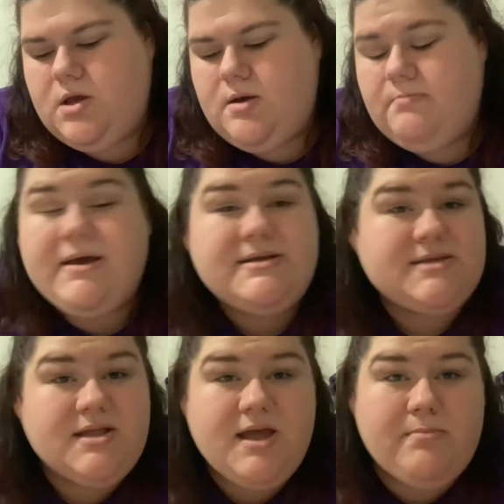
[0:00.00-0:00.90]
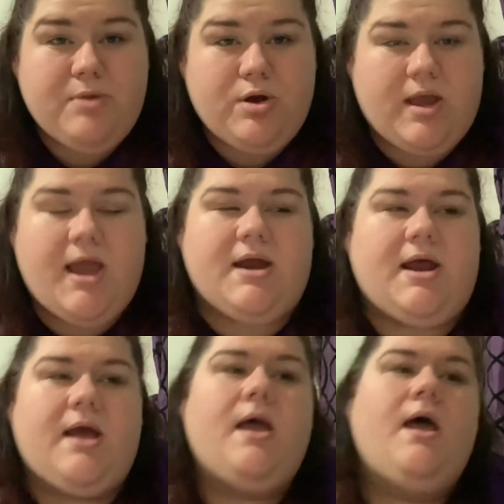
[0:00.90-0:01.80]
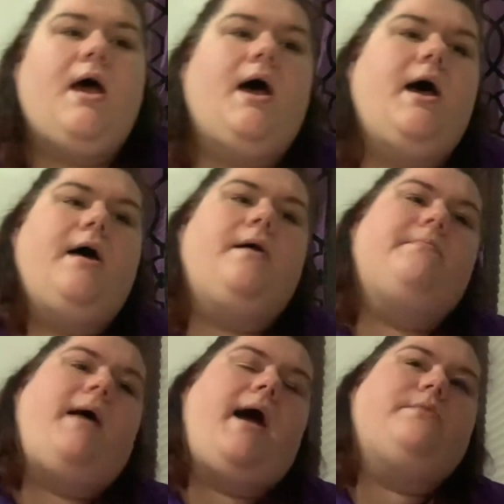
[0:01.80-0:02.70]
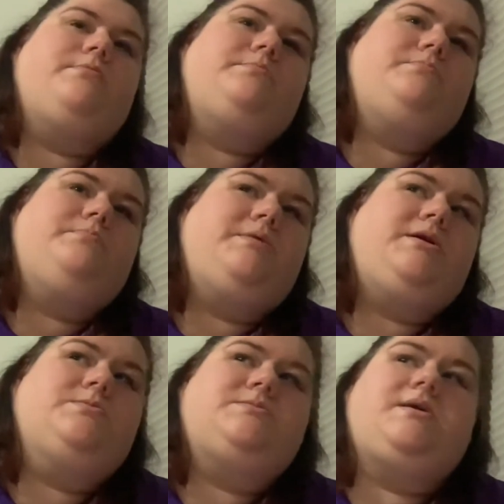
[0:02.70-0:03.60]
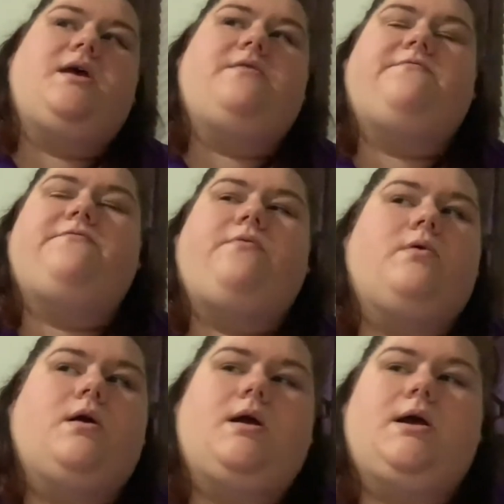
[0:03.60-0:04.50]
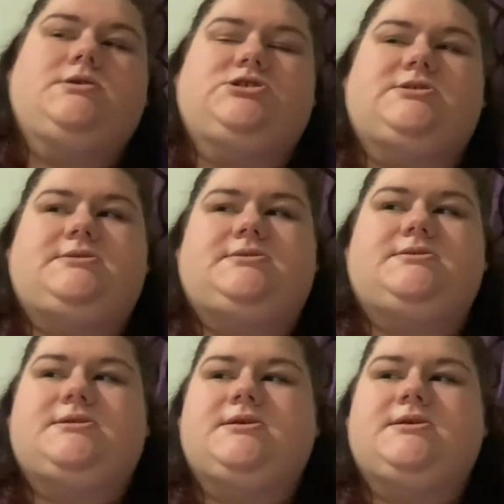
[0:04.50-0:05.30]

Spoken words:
basically communicating, I would be using it for just